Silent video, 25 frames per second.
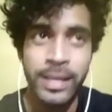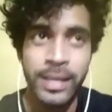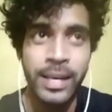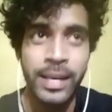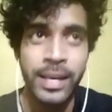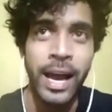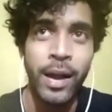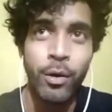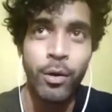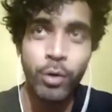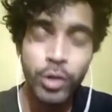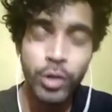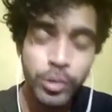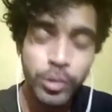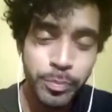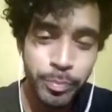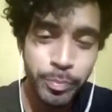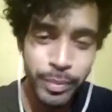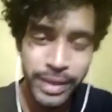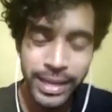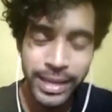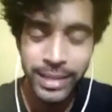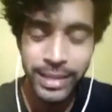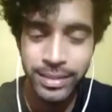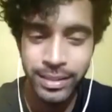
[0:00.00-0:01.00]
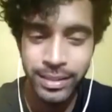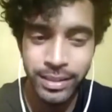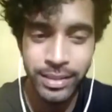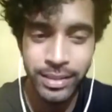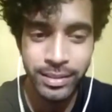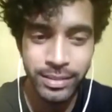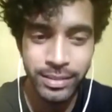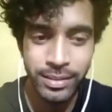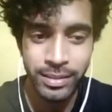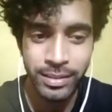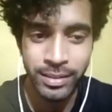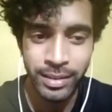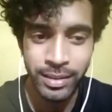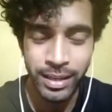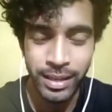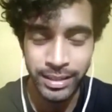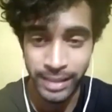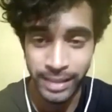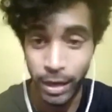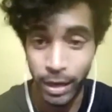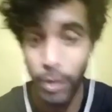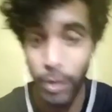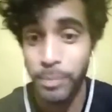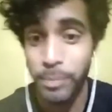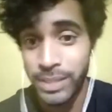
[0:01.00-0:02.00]
I always pray that uh,
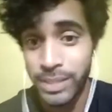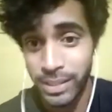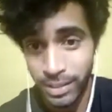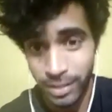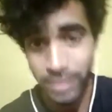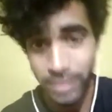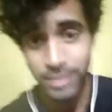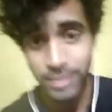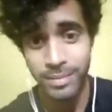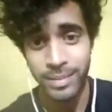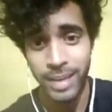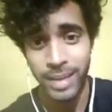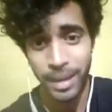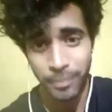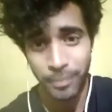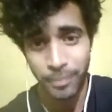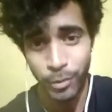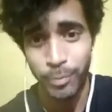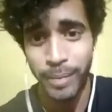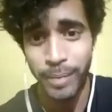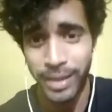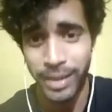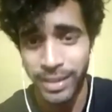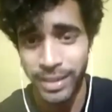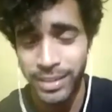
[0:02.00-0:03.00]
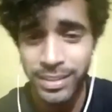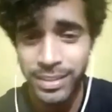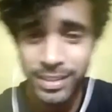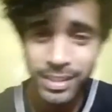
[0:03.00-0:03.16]
now I'm single, I'm not married.